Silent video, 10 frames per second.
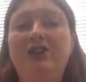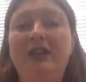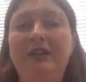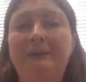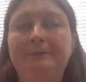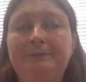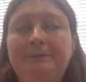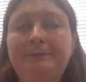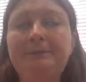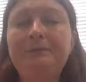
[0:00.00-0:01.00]
journey.
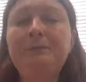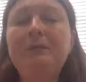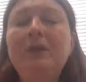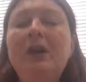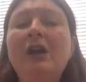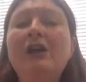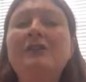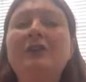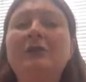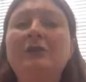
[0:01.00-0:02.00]

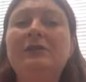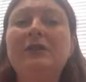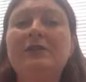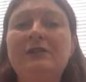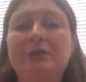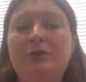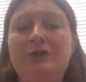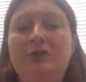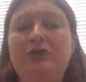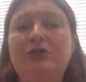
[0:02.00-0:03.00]
So Surrey Divorce
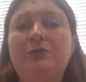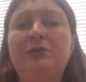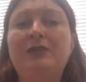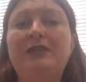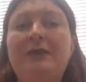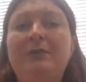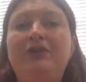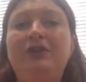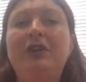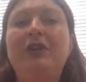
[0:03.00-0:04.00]
Solutions was
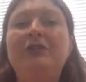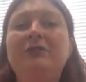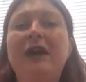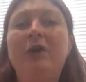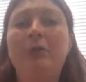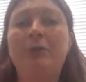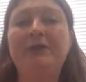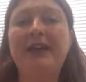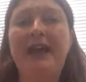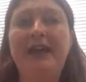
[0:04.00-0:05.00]
established to kind of help
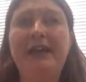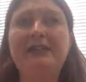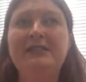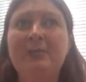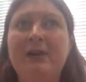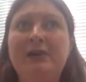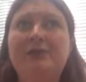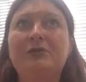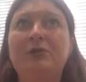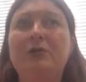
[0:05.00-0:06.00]
with that
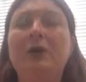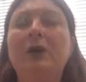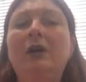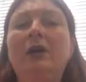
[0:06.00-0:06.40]
interpersonal